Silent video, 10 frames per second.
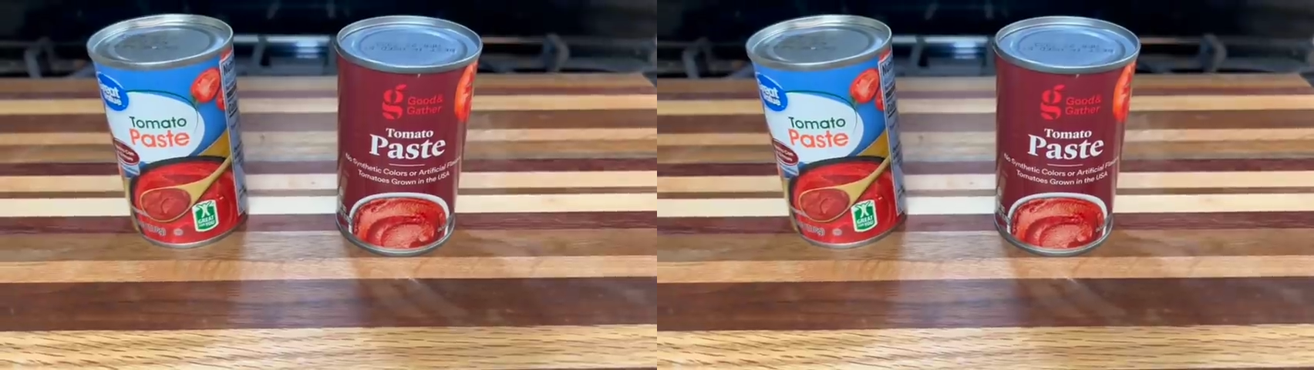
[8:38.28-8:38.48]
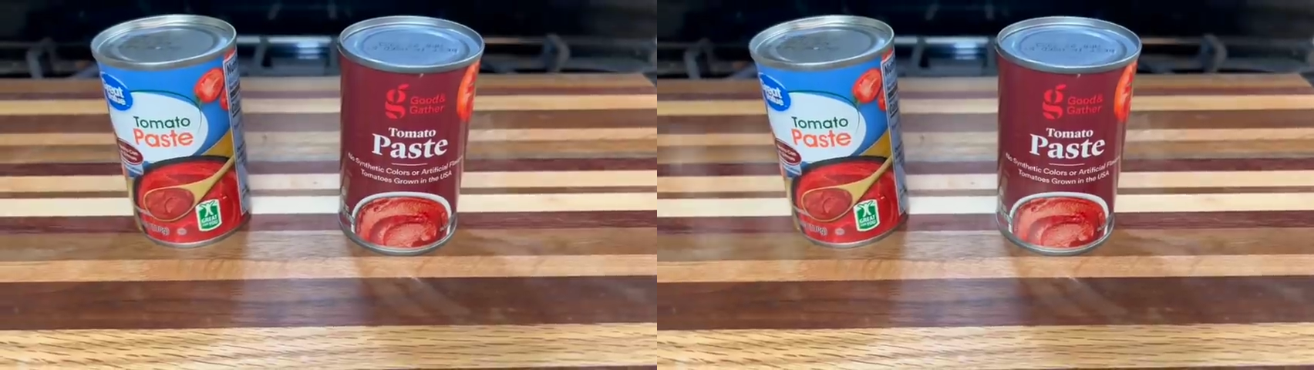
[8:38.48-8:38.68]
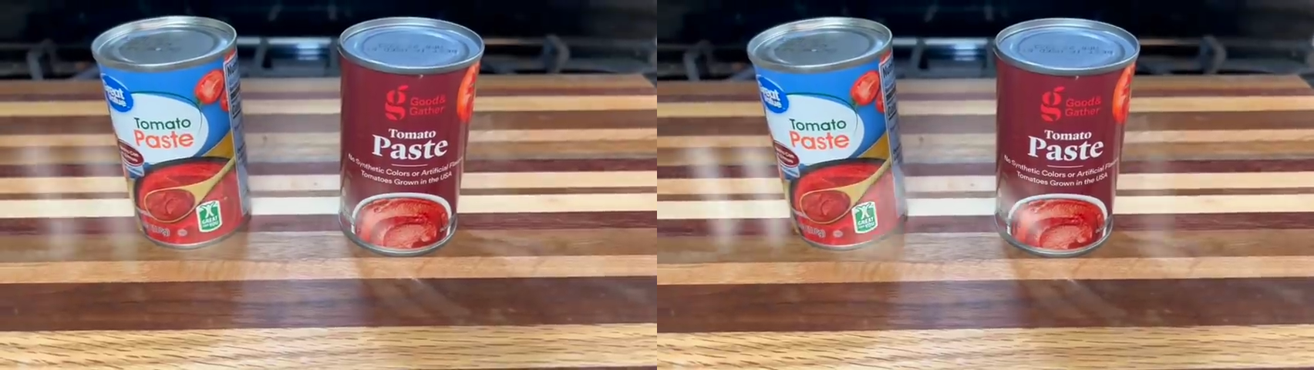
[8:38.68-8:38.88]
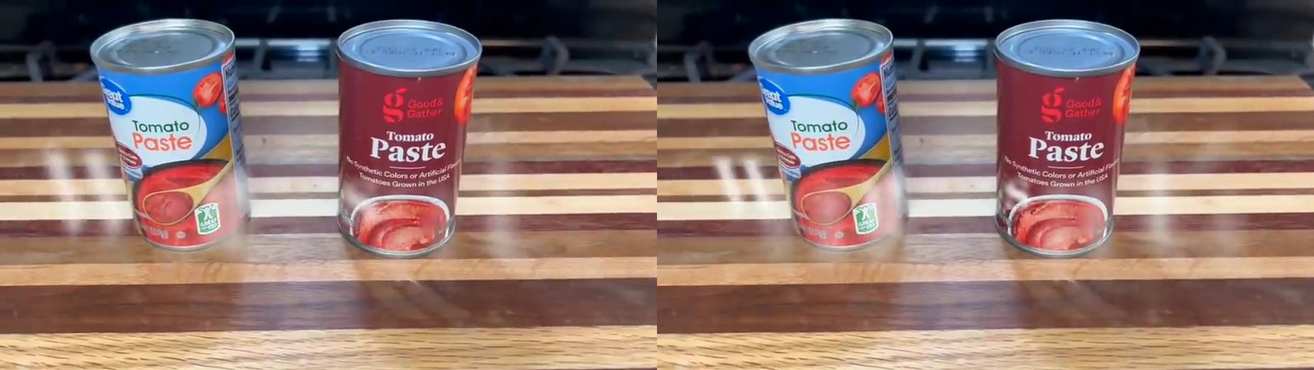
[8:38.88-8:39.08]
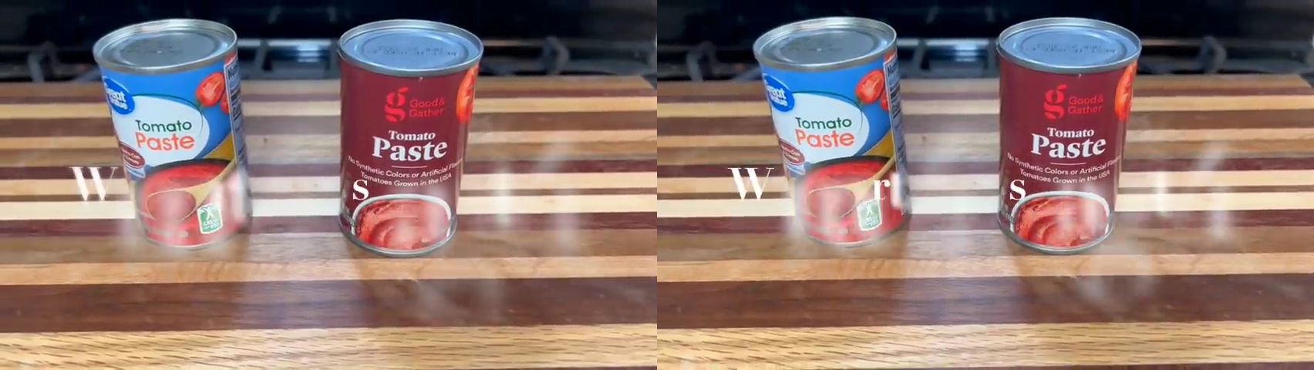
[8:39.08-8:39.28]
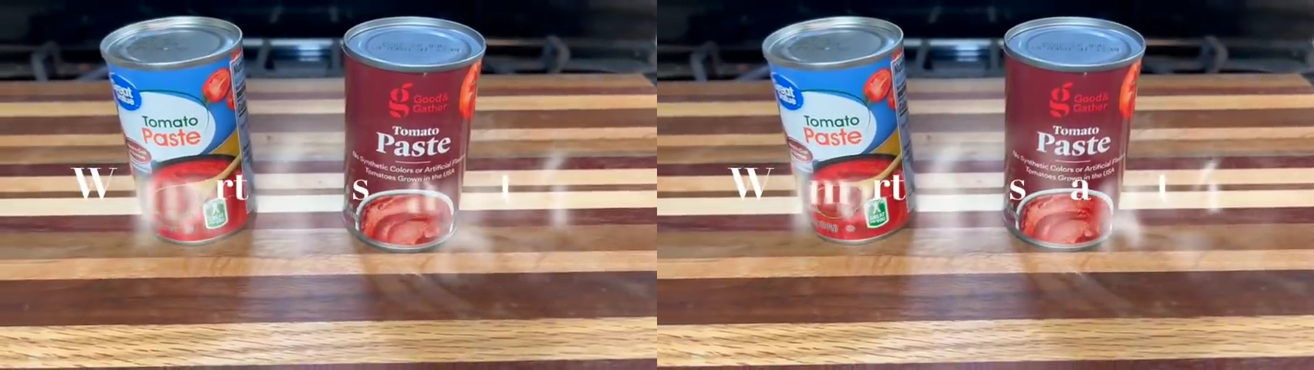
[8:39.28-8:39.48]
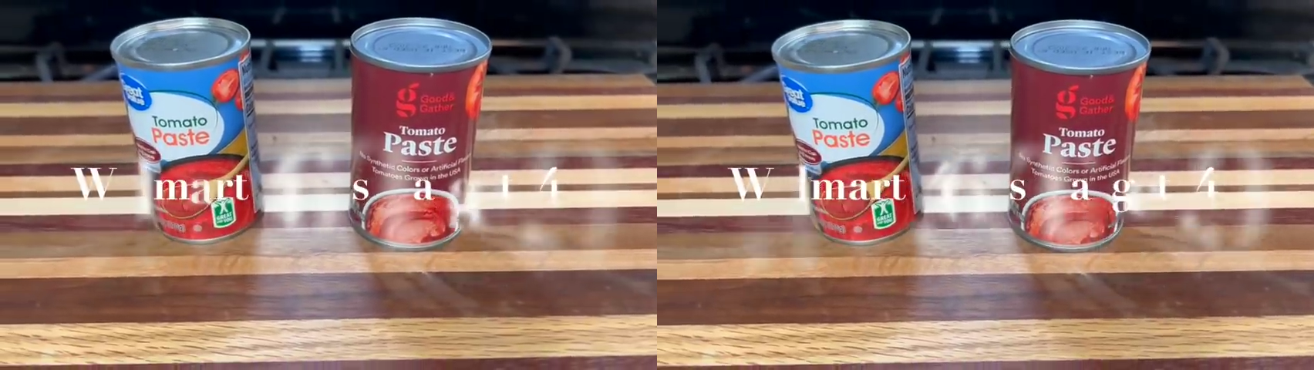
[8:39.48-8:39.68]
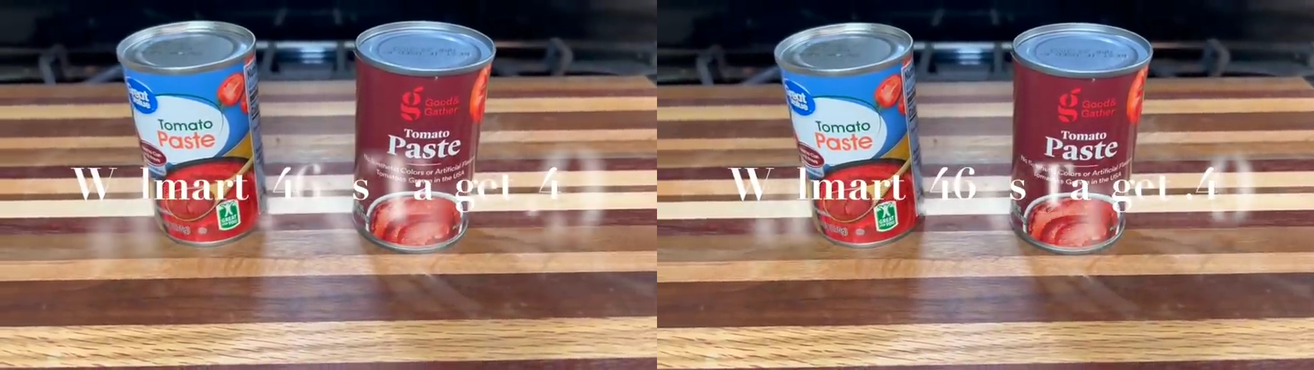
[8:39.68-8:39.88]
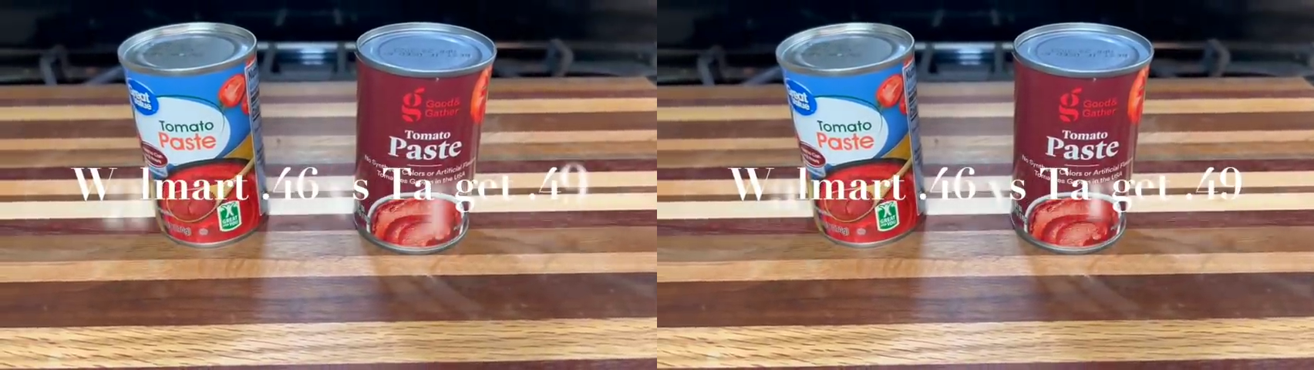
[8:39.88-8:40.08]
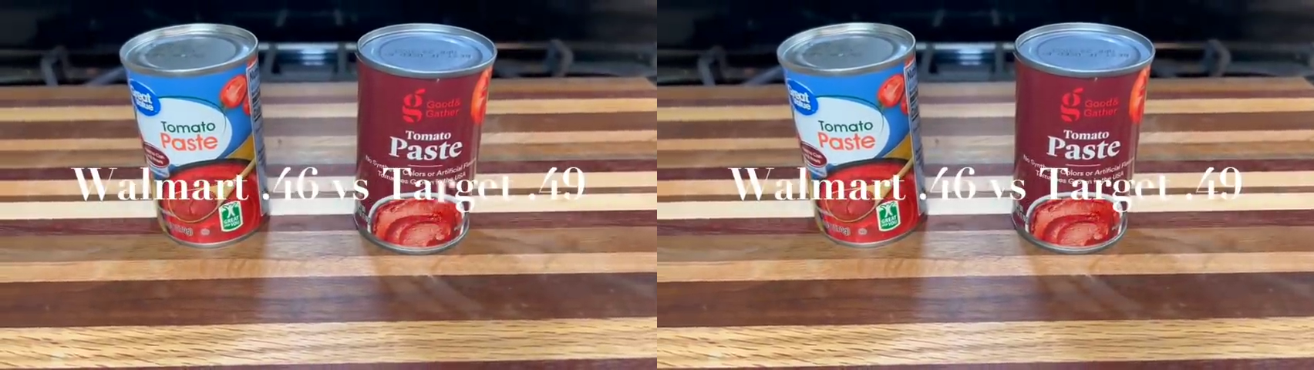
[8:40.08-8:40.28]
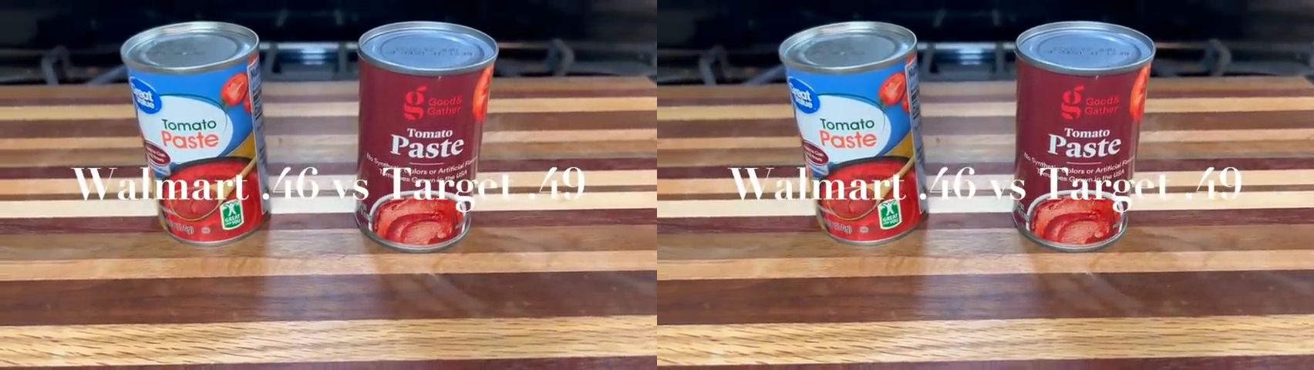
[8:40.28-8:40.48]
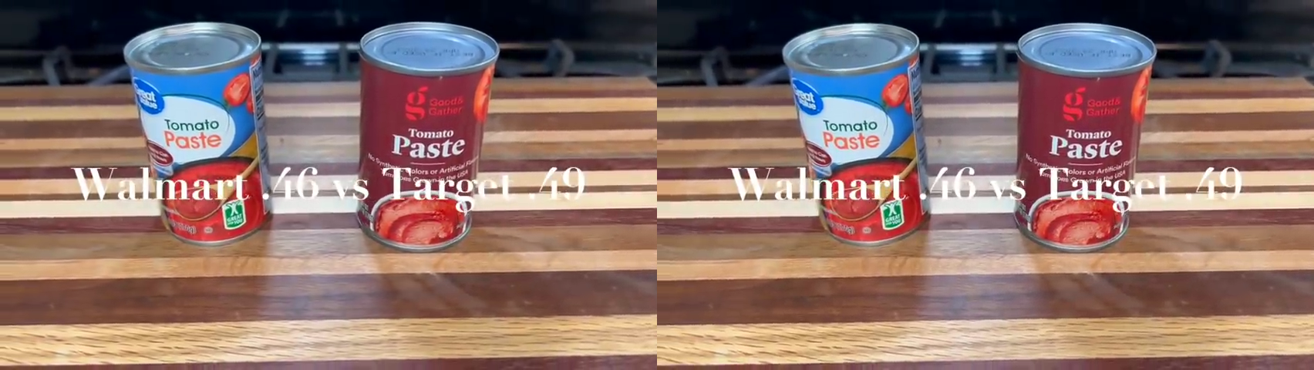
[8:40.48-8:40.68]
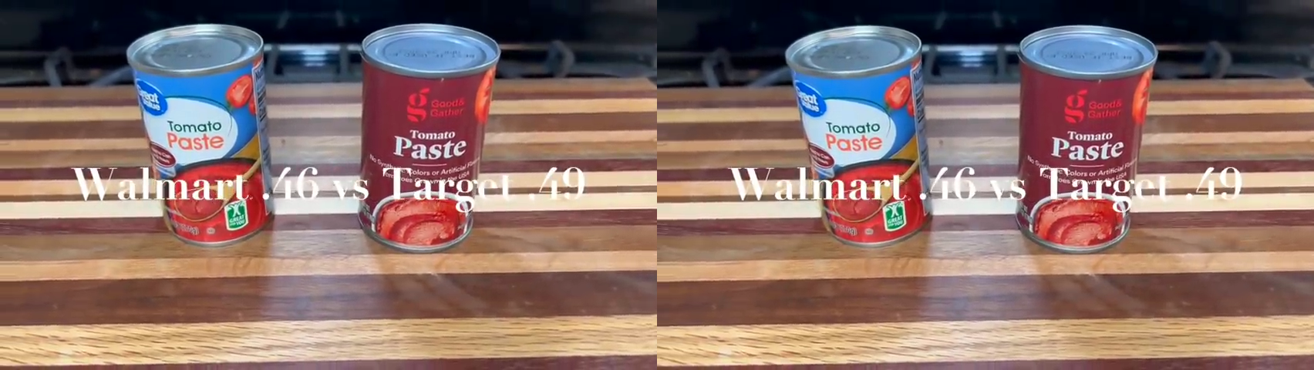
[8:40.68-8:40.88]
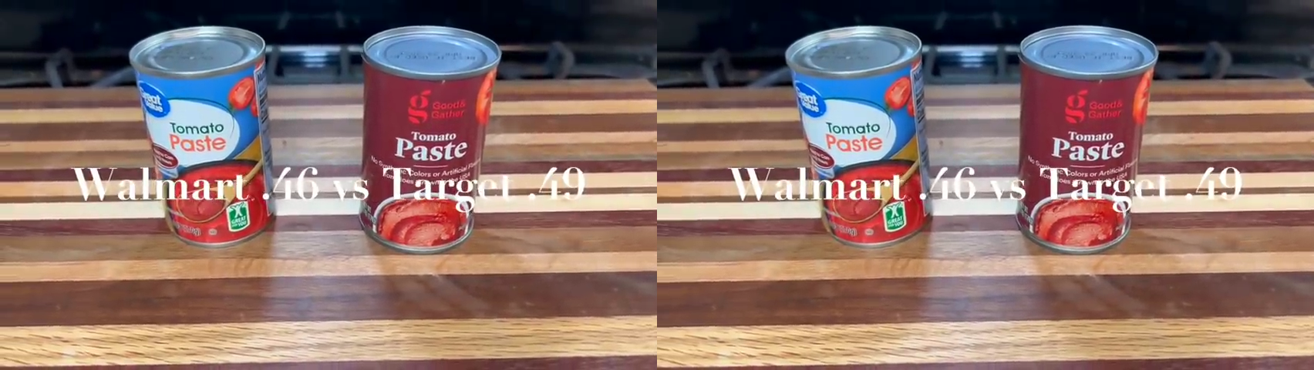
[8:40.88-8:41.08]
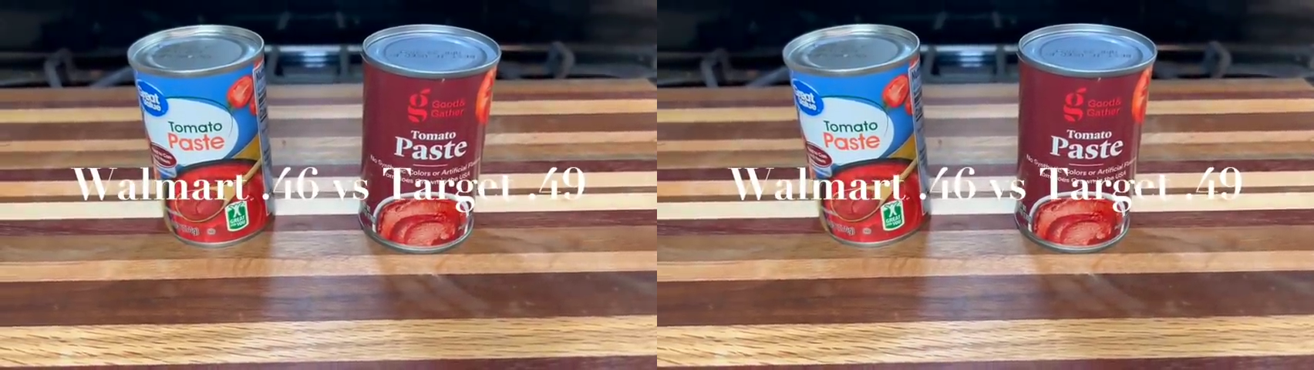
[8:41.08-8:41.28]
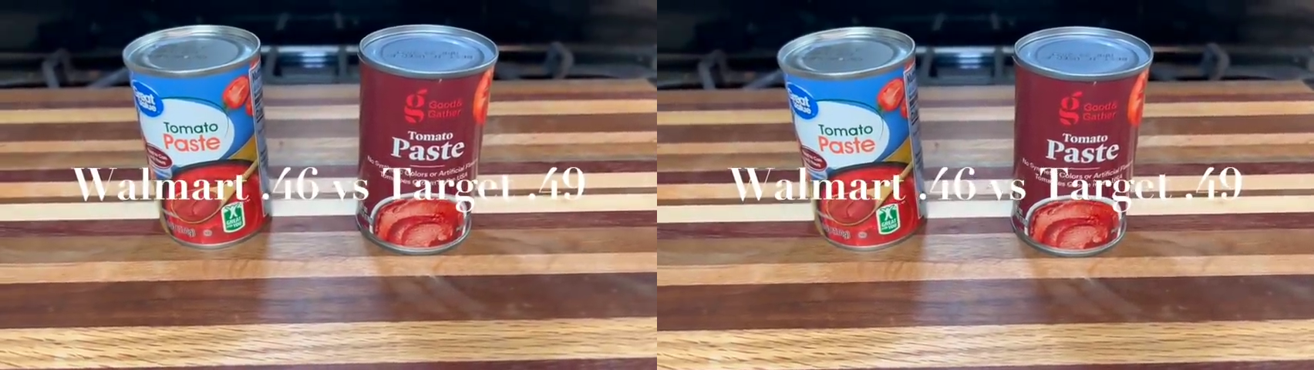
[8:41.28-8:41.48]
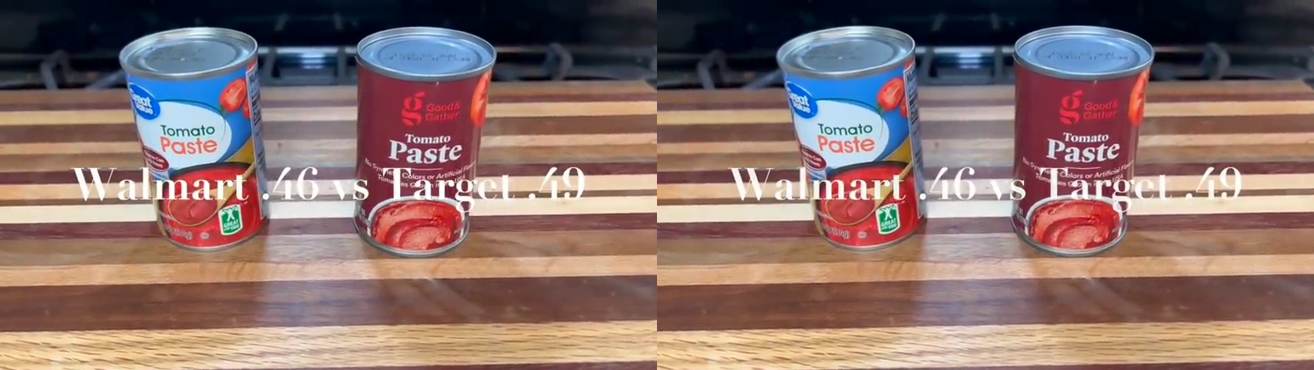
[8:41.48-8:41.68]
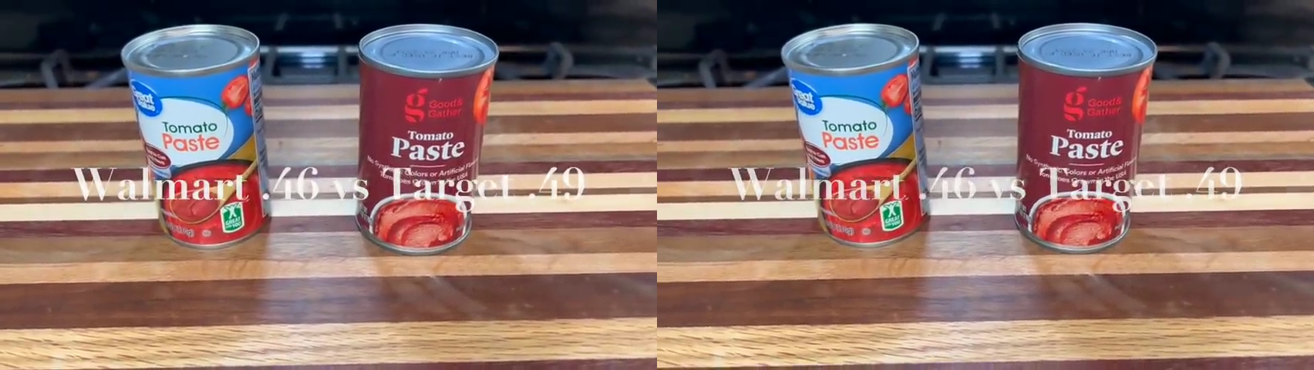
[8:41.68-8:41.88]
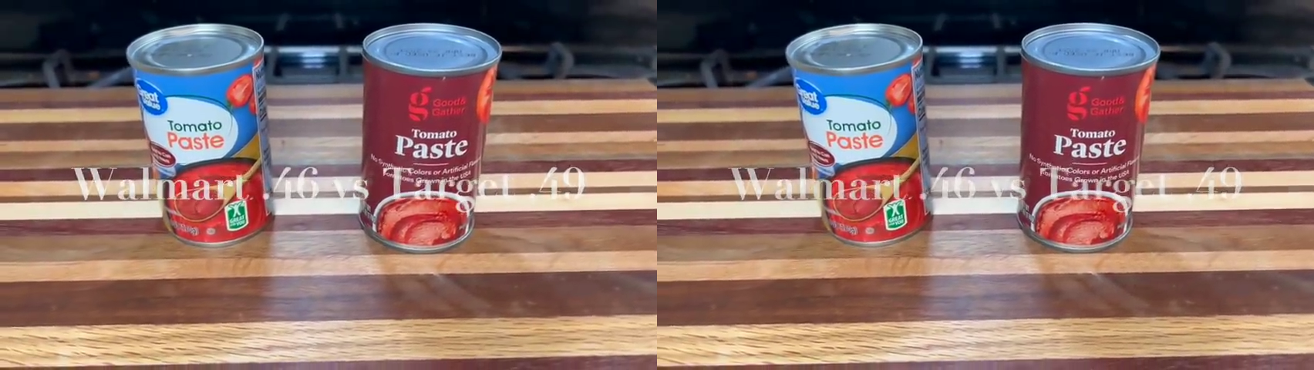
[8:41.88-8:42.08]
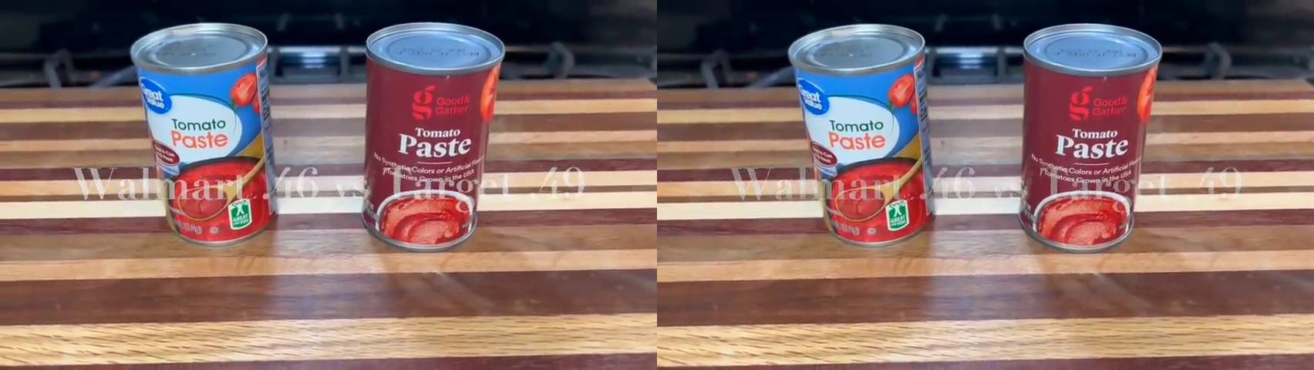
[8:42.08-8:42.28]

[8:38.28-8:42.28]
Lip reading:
No face is visible, so there are no lips to read.